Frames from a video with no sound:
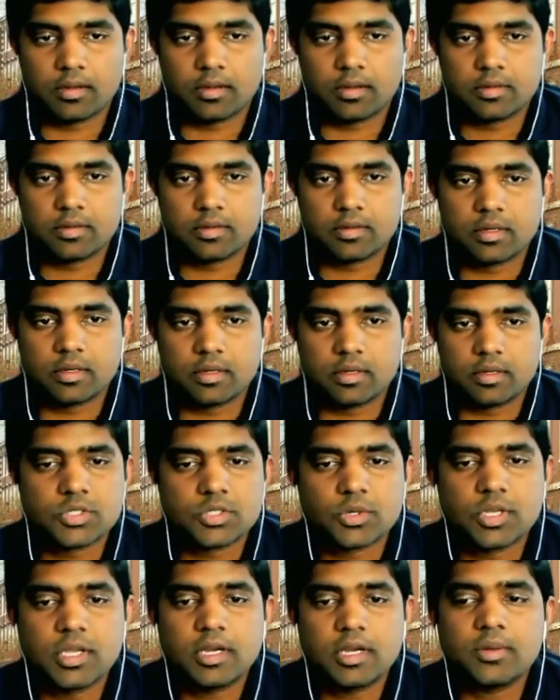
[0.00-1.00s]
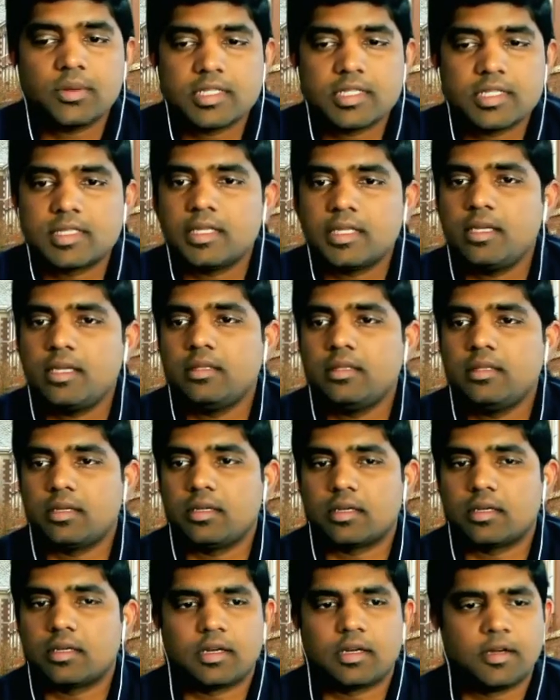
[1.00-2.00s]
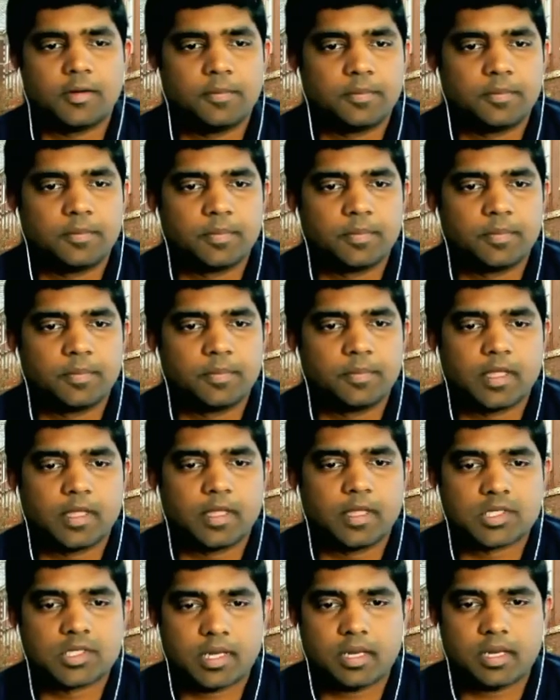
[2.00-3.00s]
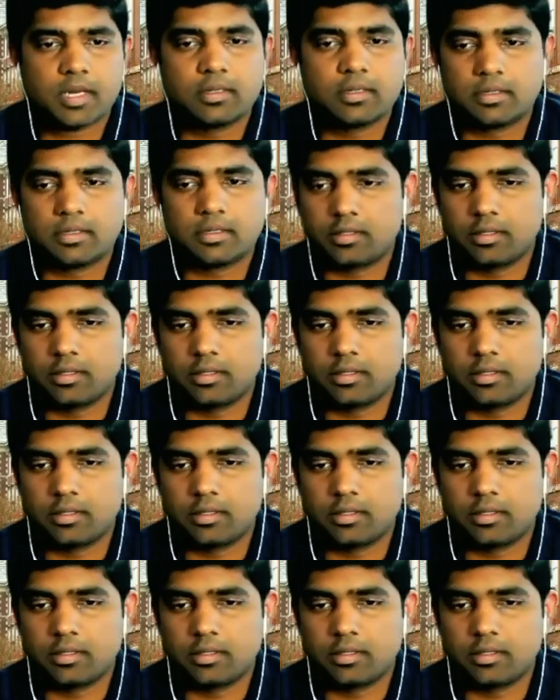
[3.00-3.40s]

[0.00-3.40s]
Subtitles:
So here you can see the extractor